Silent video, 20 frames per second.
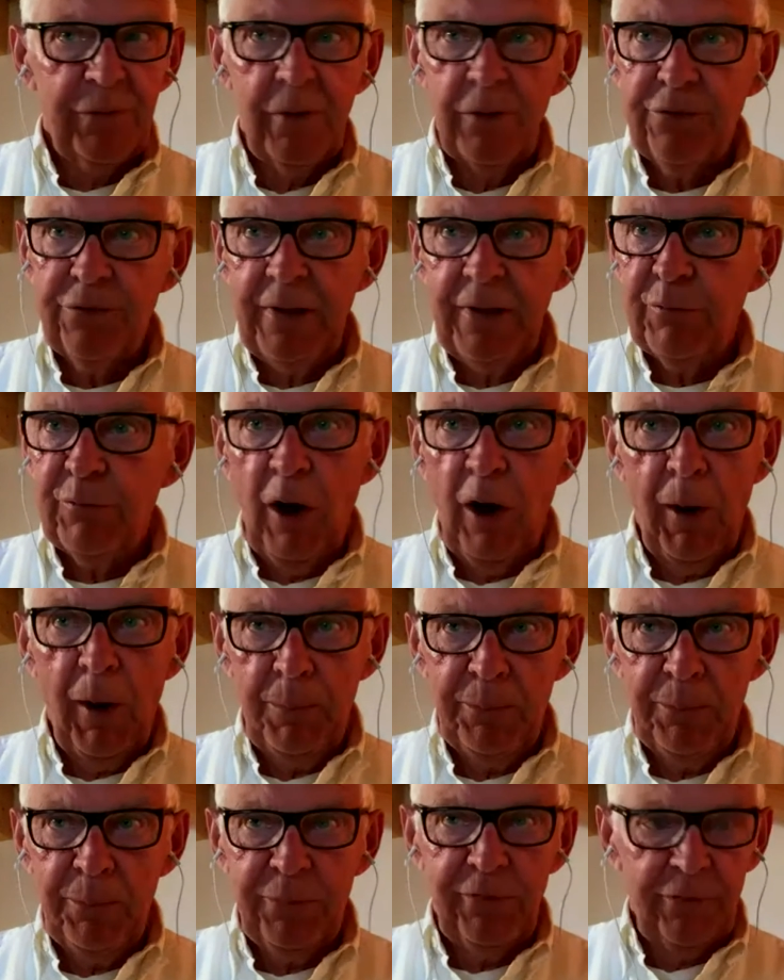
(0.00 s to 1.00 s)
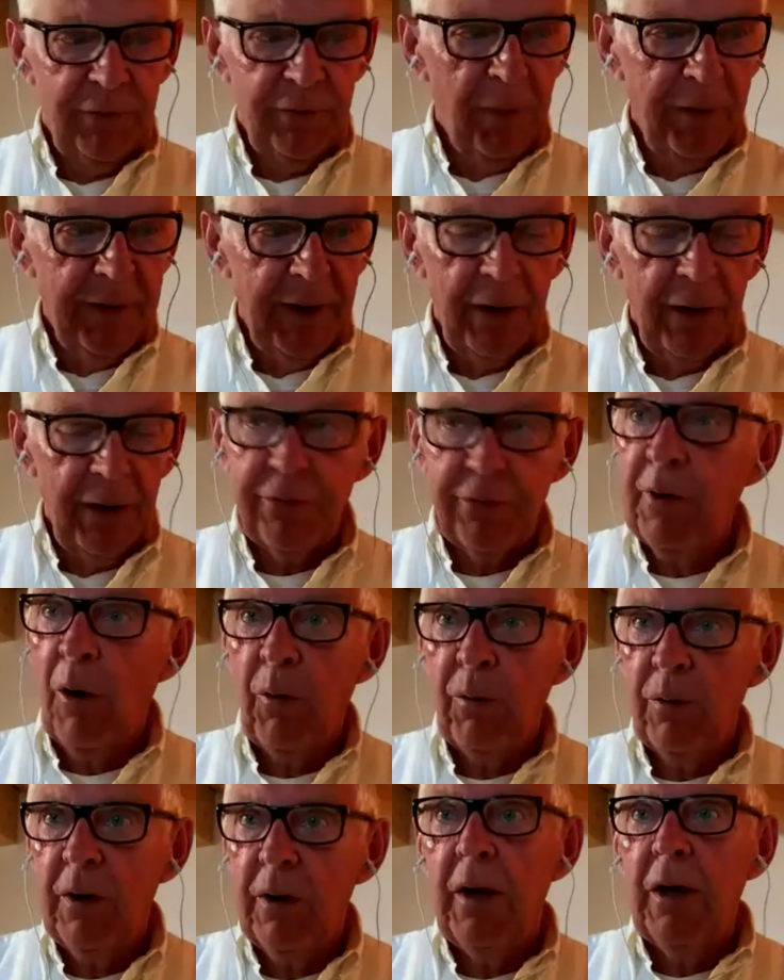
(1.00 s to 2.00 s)
Steve Jobs or somebody else.
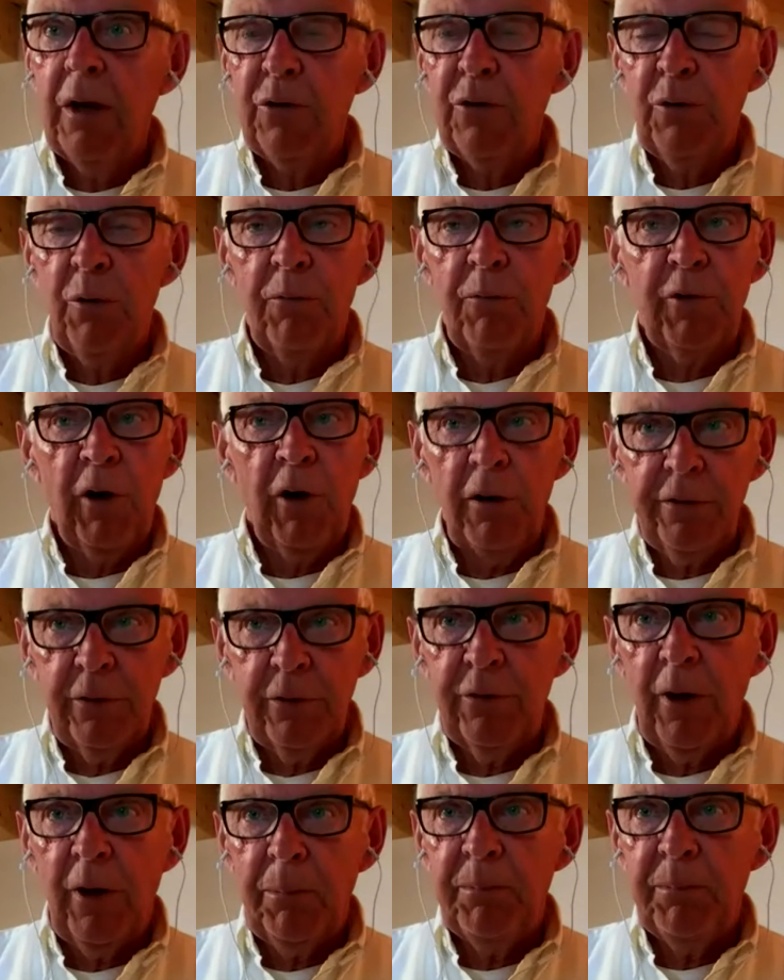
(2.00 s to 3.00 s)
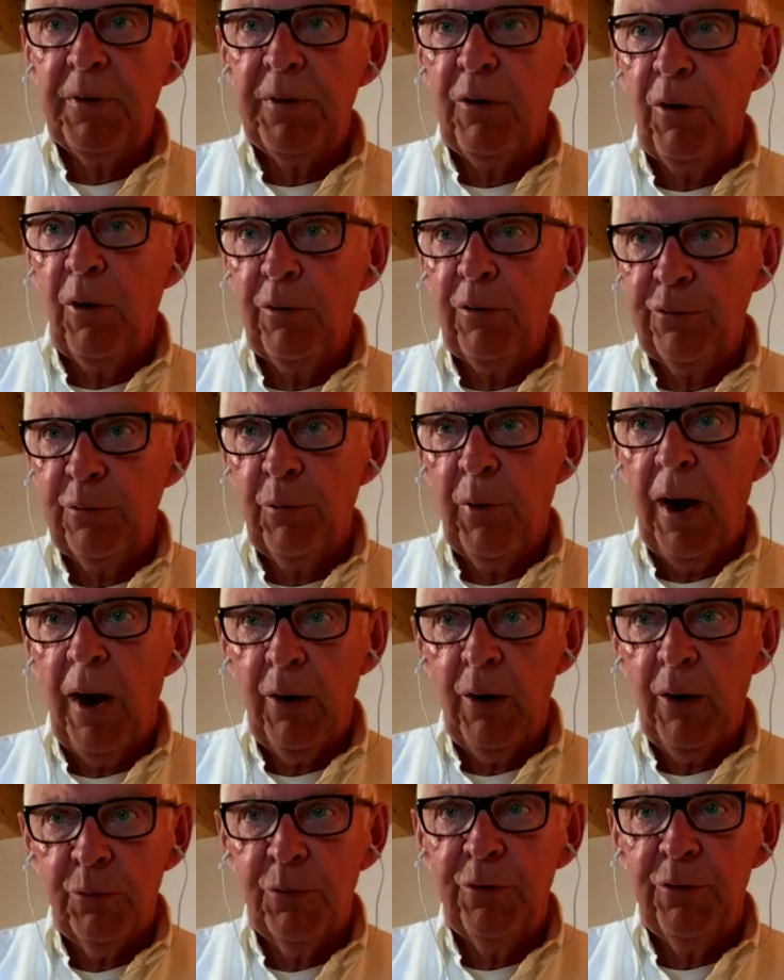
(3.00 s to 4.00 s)
No, you've got the job because you
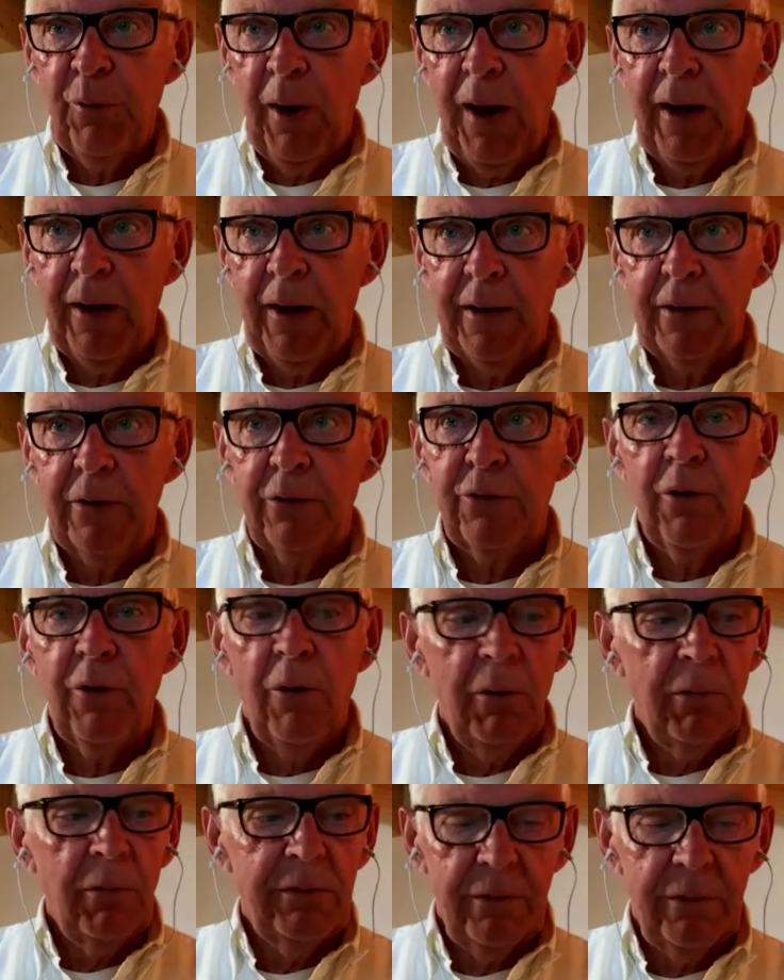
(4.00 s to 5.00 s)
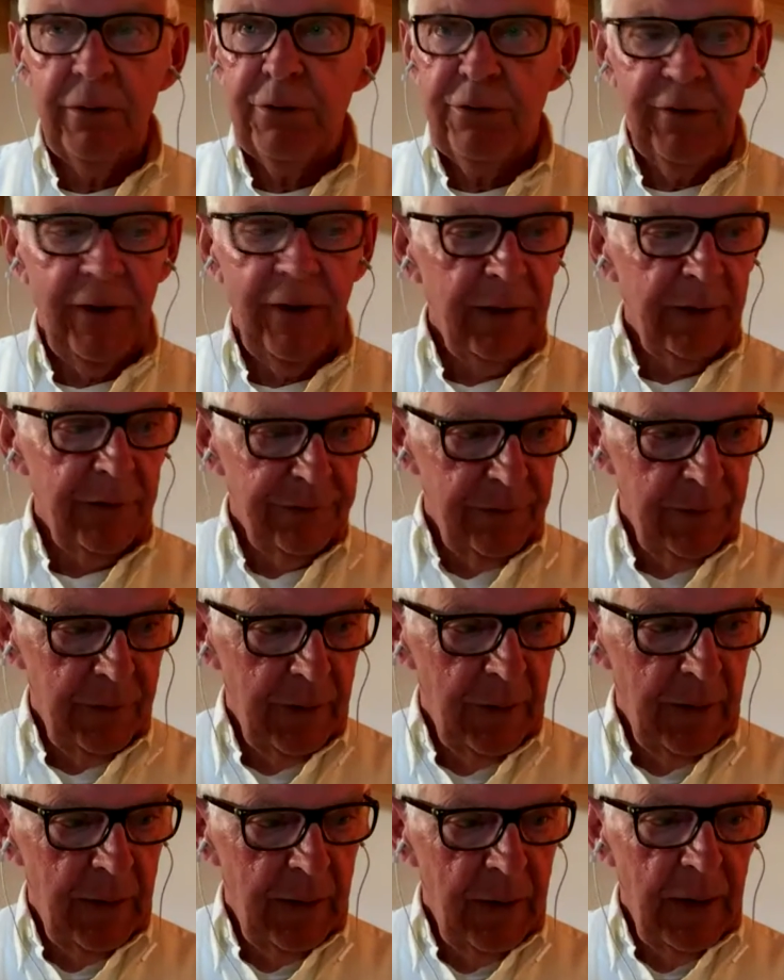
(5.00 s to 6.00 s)
are who you are, and don't change.
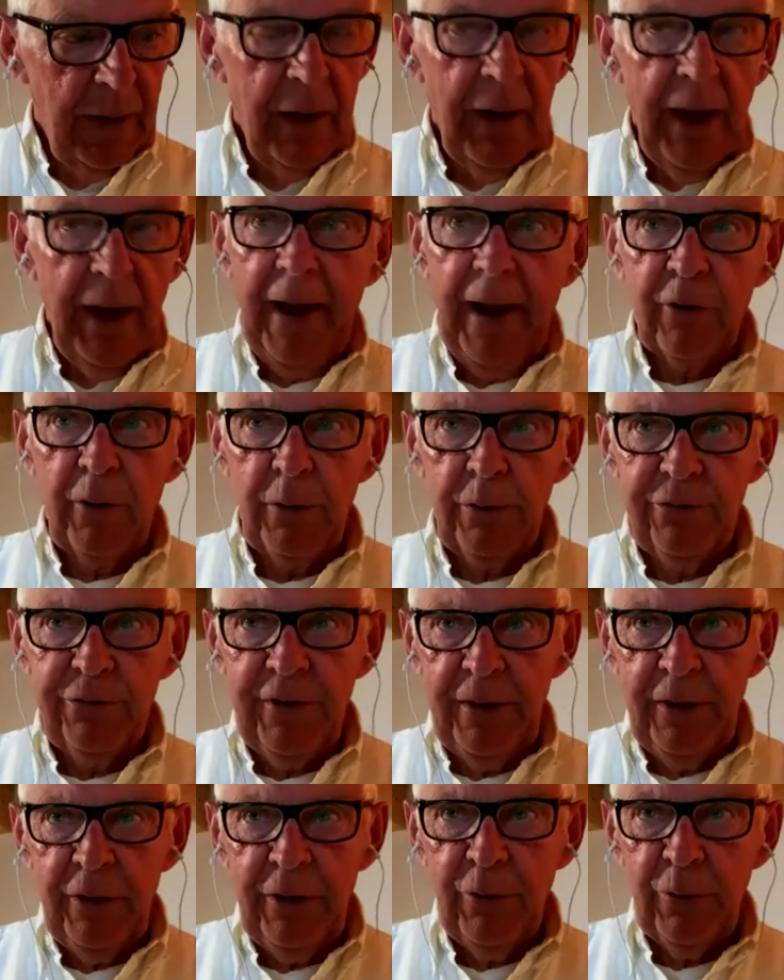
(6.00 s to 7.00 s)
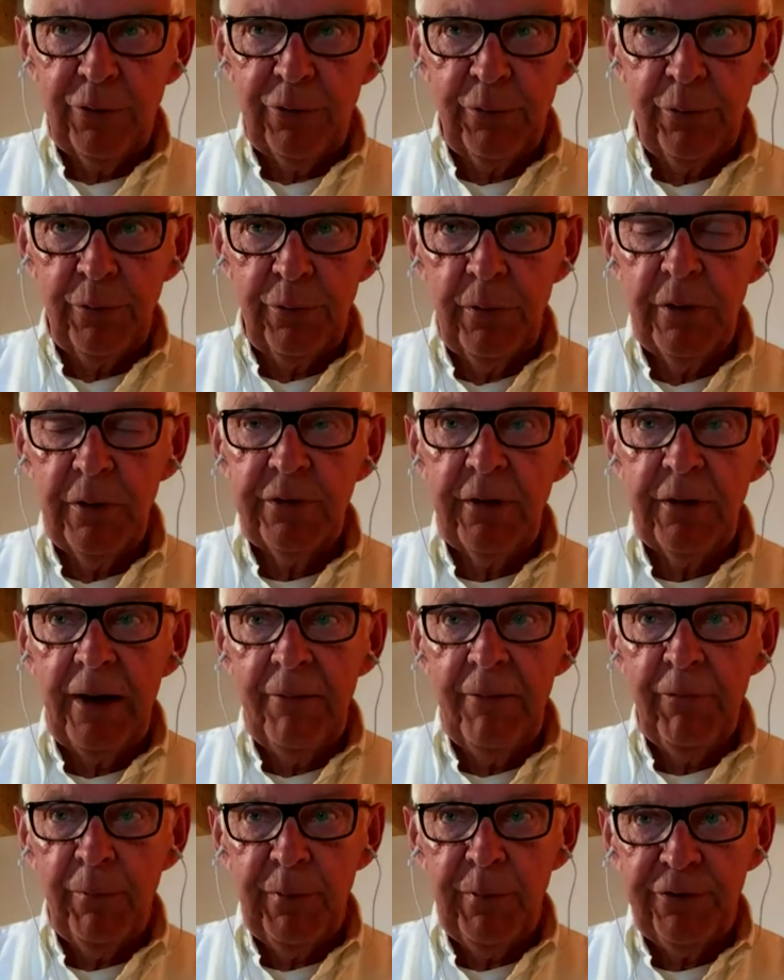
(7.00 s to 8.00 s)
And continue to
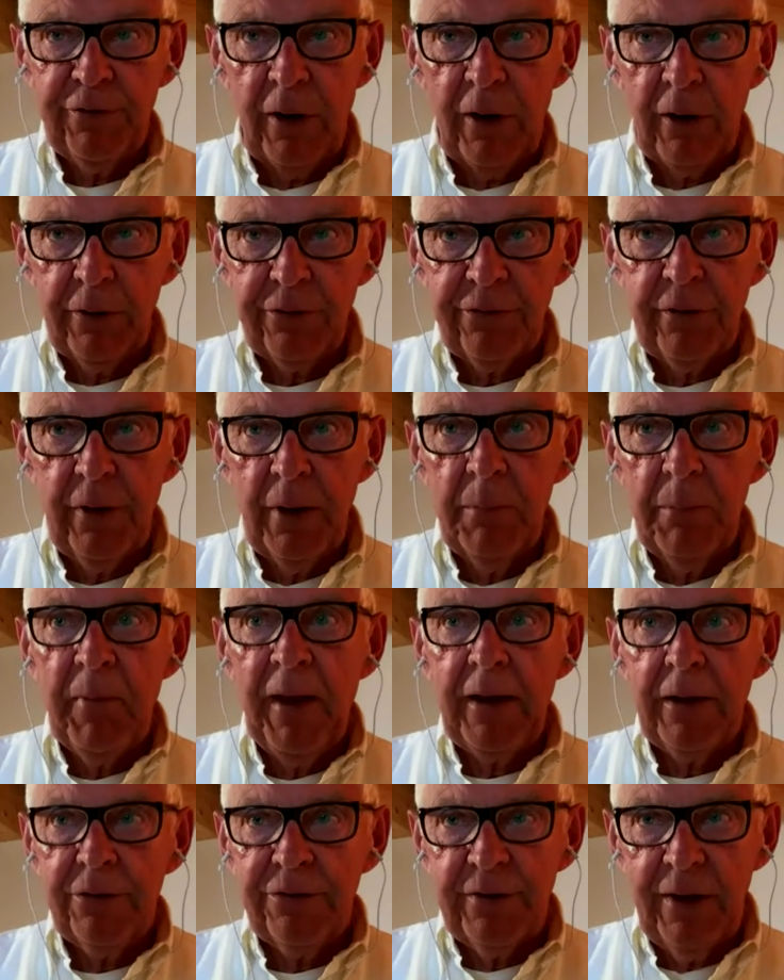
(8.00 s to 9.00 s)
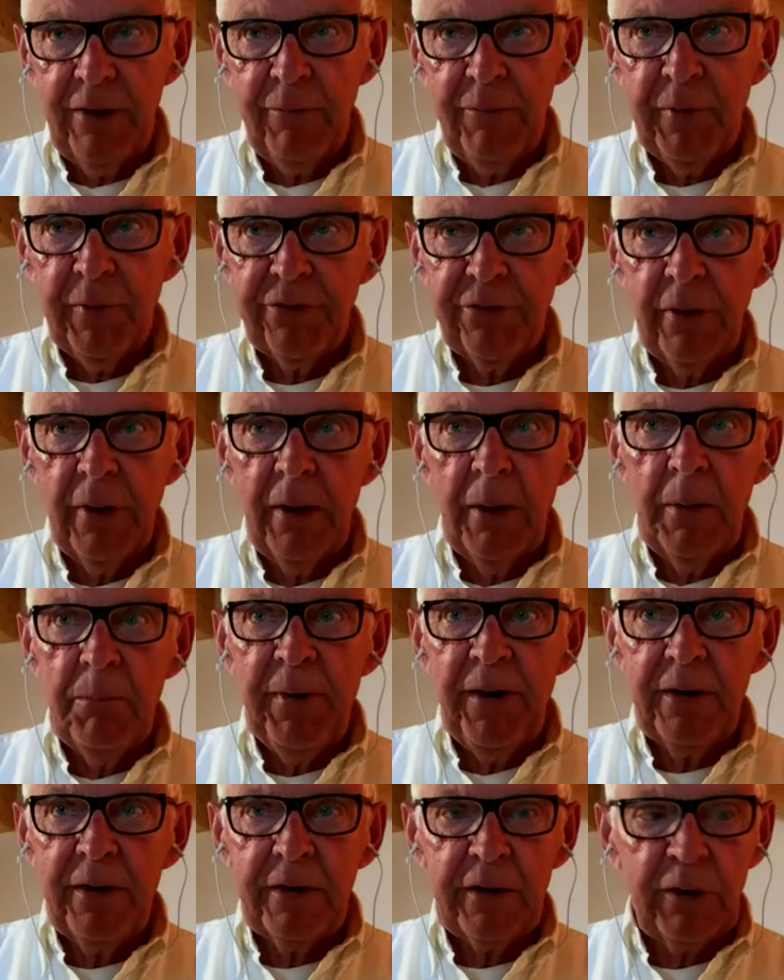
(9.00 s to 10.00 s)
deliver results, make achievements,
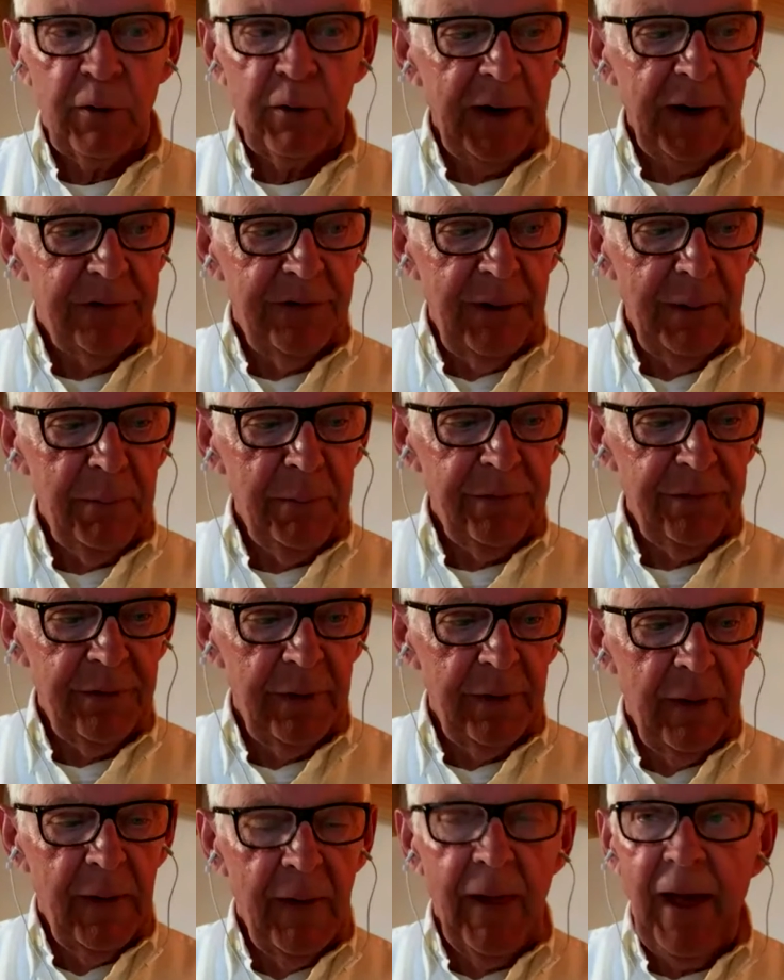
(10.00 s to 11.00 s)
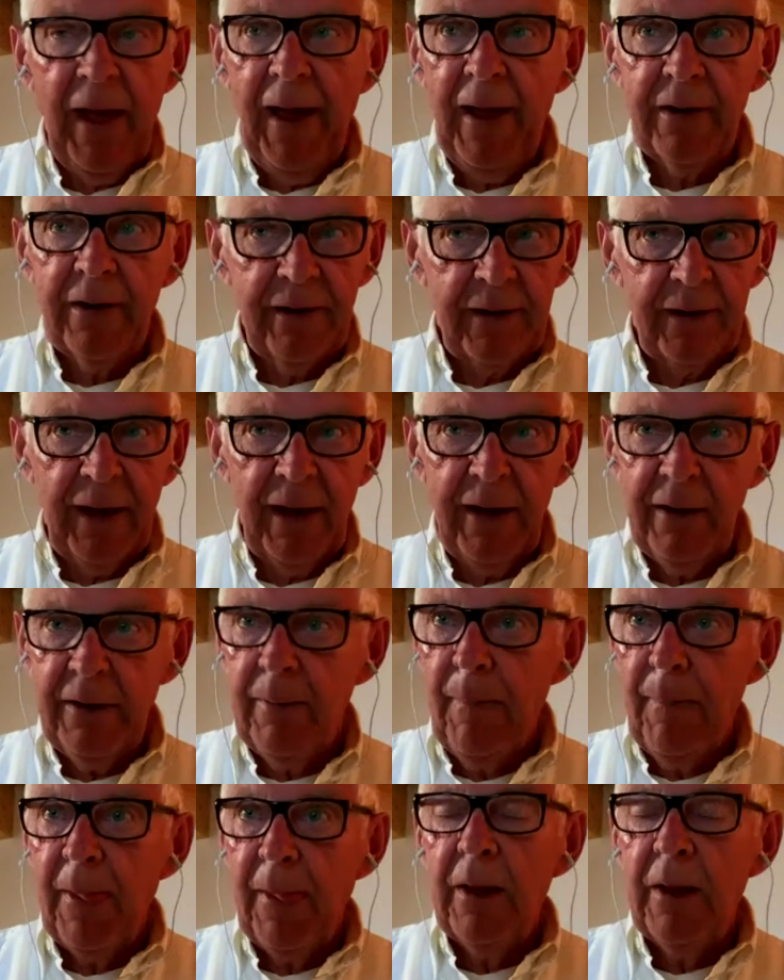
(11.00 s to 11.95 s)
build great teams, and again,